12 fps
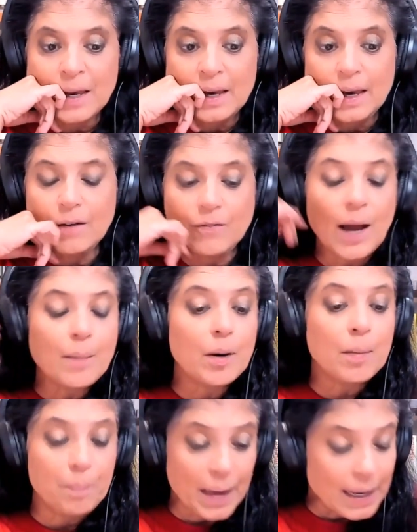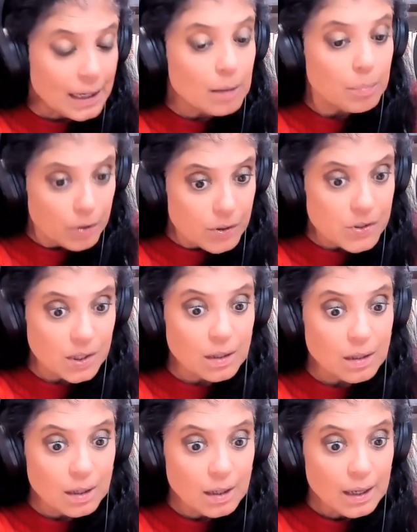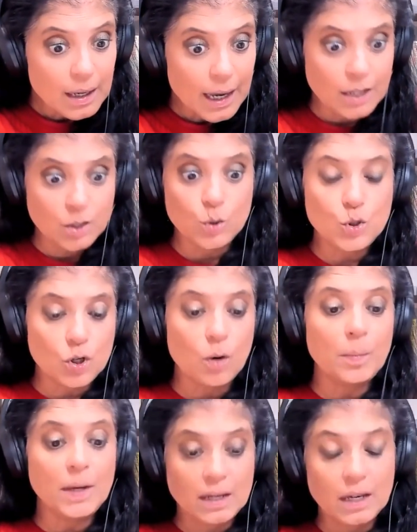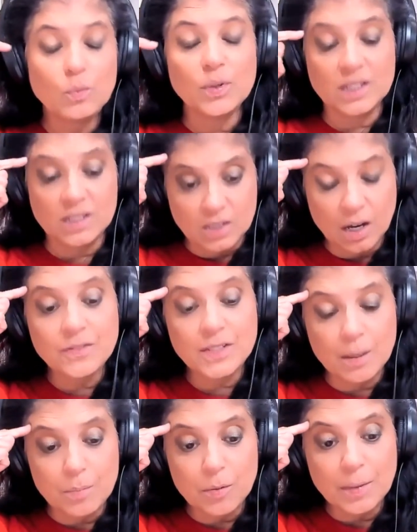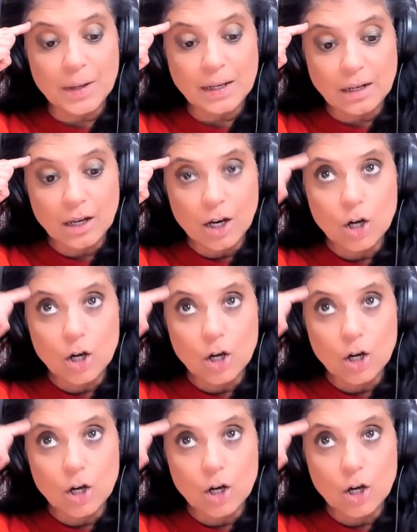If I'm a betting person and you show me a kid with a tough temperament